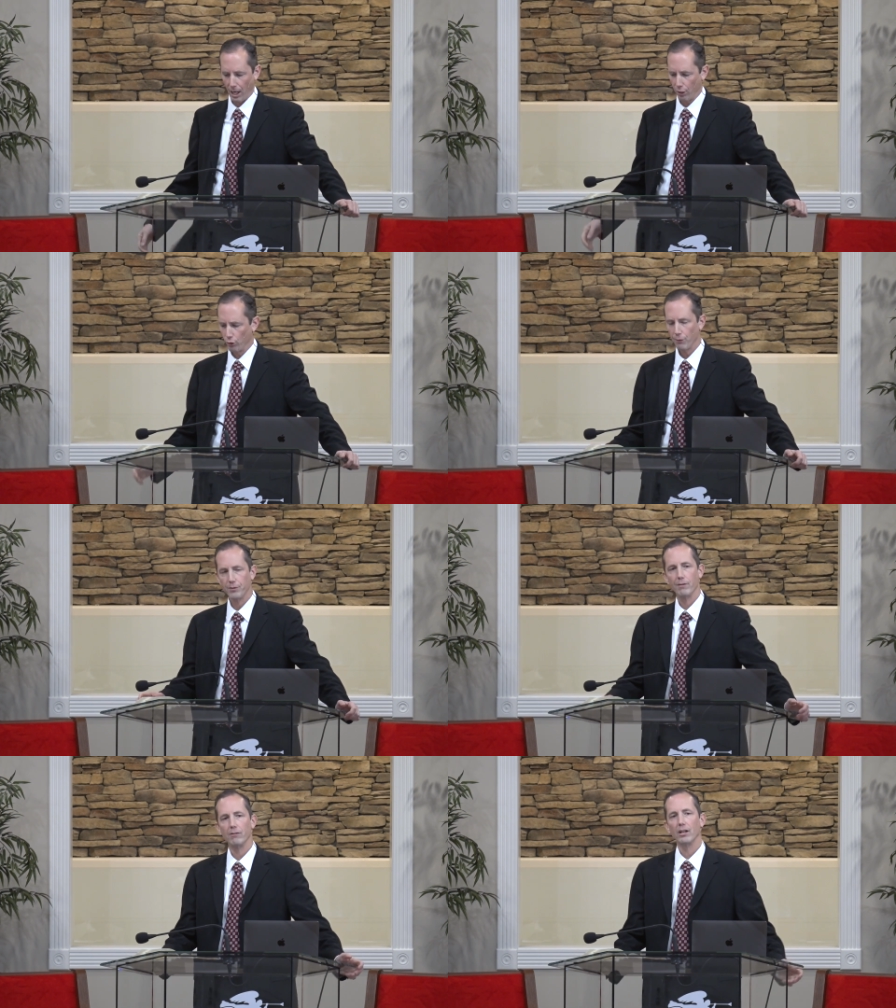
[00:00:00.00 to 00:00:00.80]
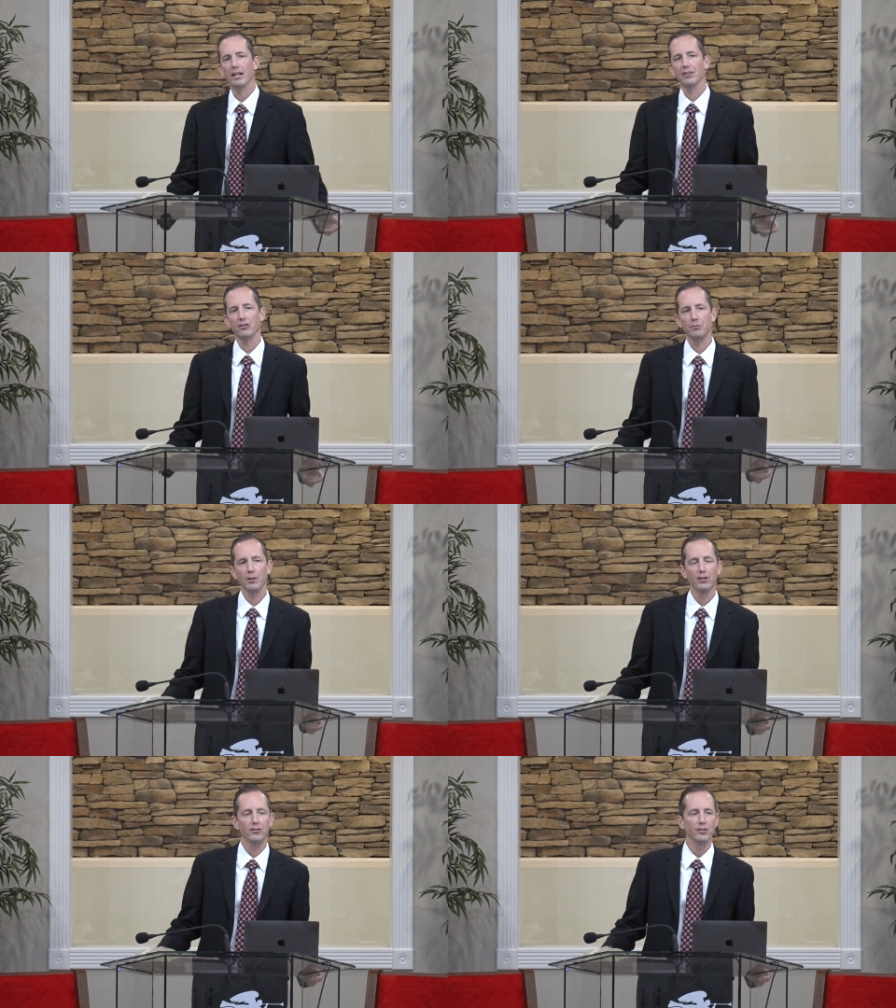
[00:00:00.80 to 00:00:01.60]
I don't know if you've ever had an
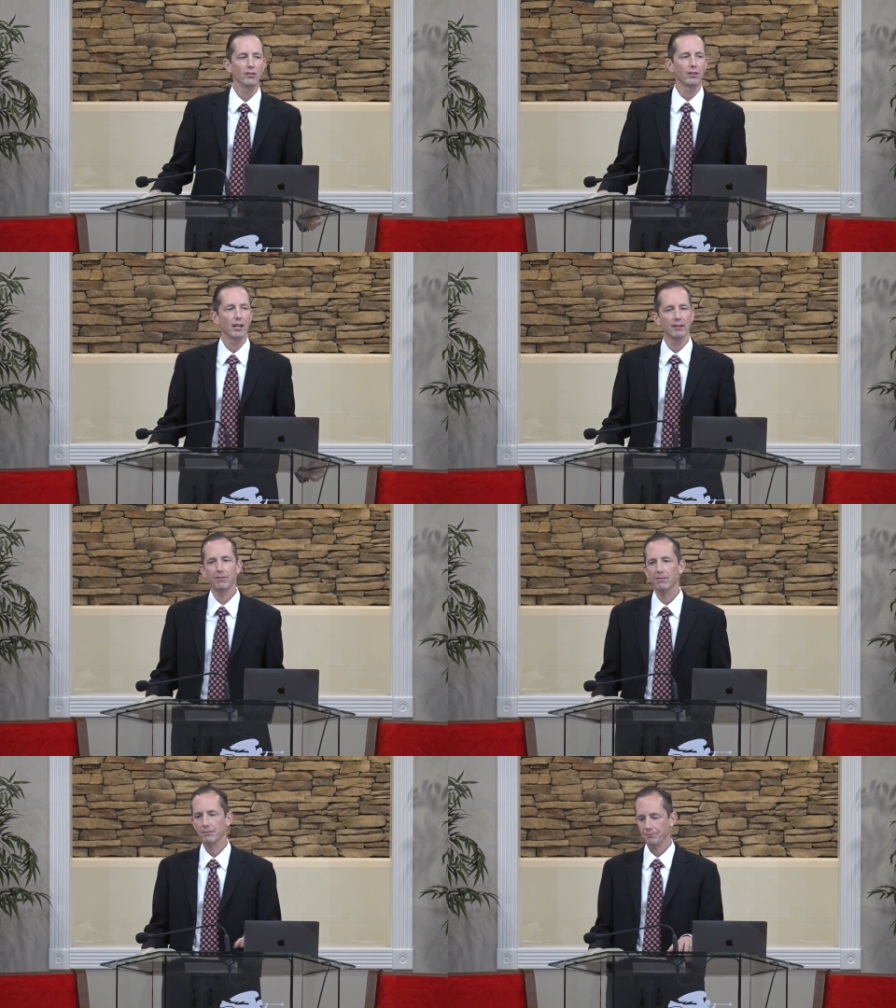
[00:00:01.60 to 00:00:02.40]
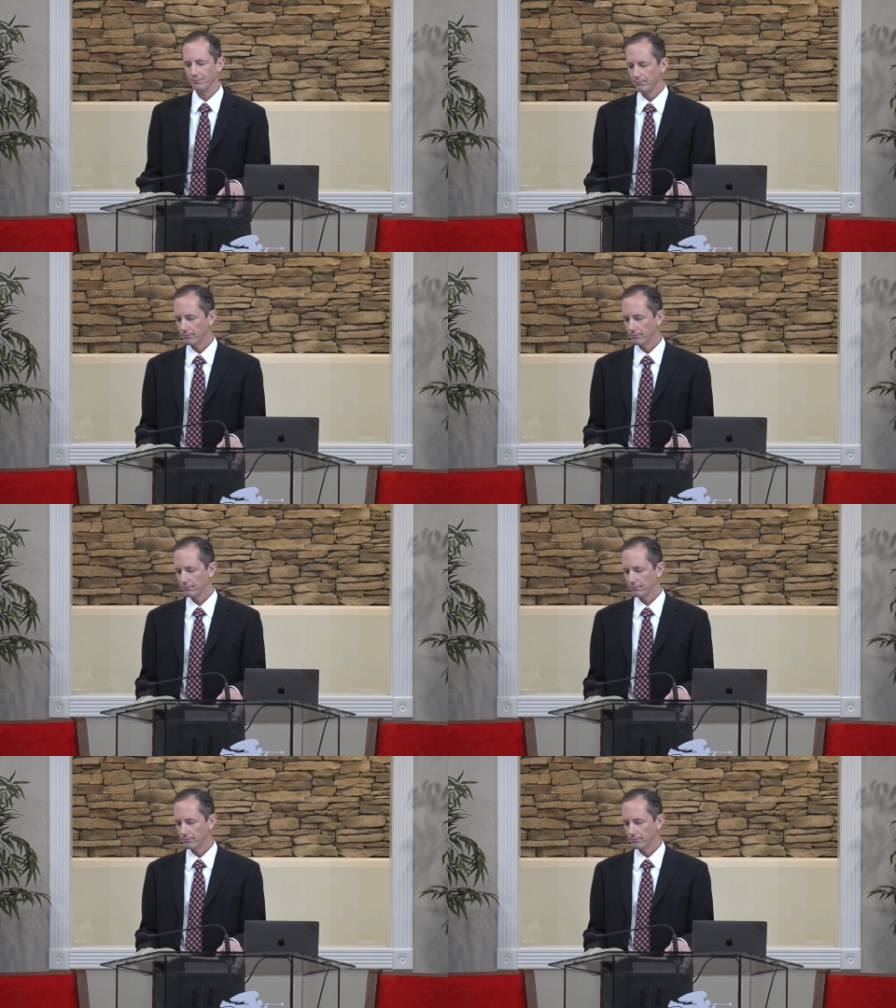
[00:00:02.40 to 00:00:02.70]
experience in your life